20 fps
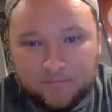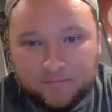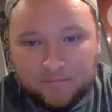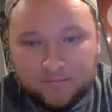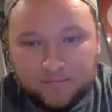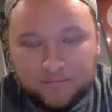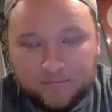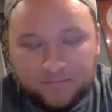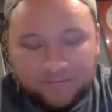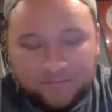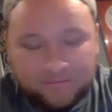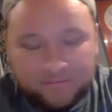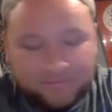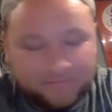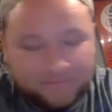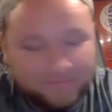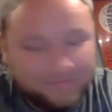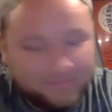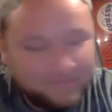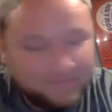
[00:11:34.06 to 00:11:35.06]

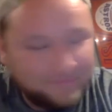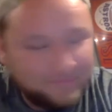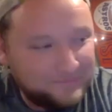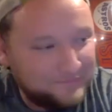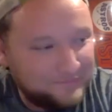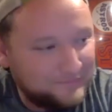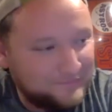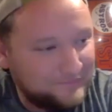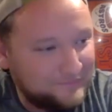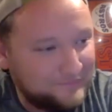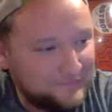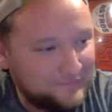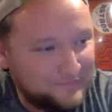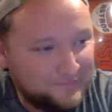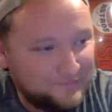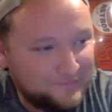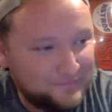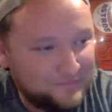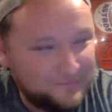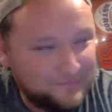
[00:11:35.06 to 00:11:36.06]

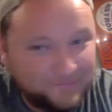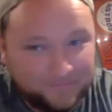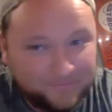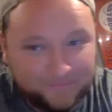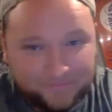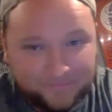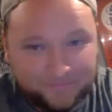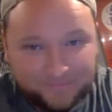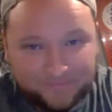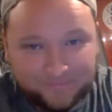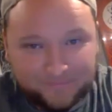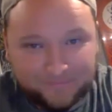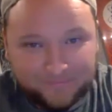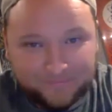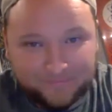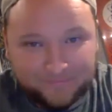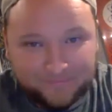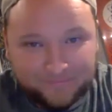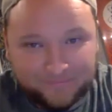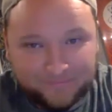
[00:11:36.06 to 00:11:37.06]

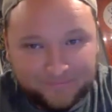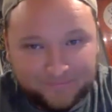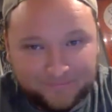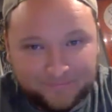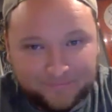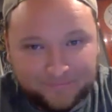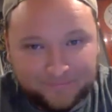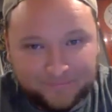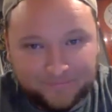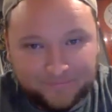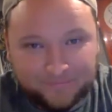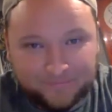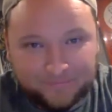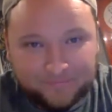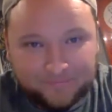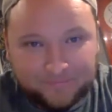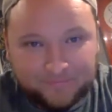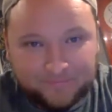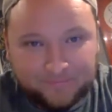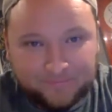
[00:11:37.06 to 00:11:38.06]

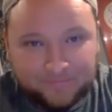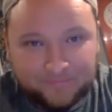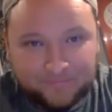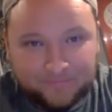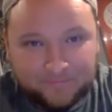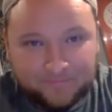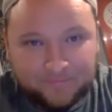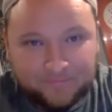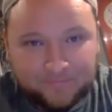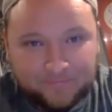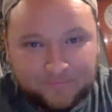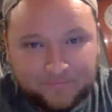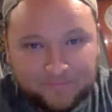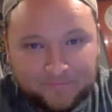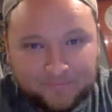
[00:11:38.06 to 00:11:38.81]
[no speech]